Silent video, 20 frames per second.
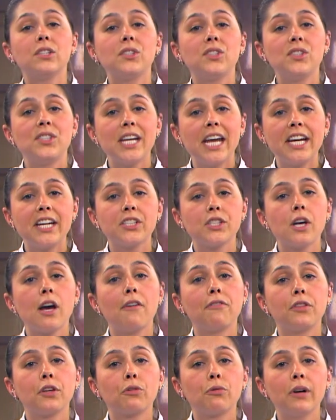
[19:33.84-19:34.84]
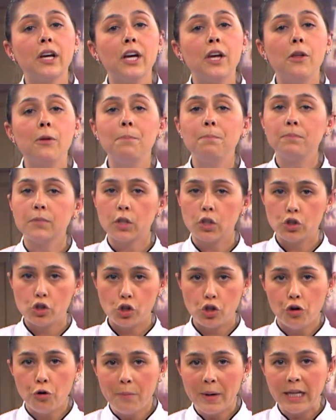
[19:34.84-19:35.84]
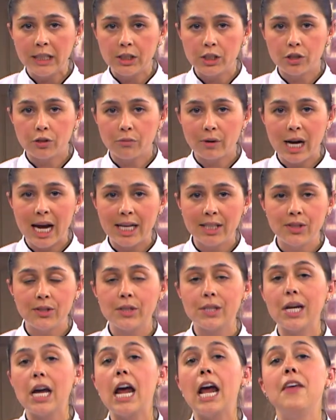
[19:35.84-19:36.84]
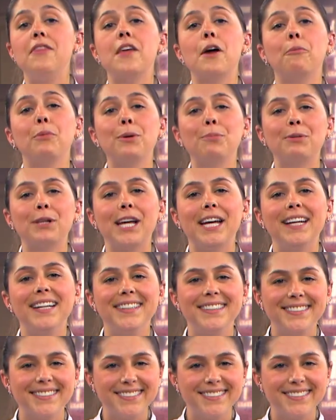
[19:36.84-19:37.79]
Steak is off the grill, 2 minutes to rest, and then we plate.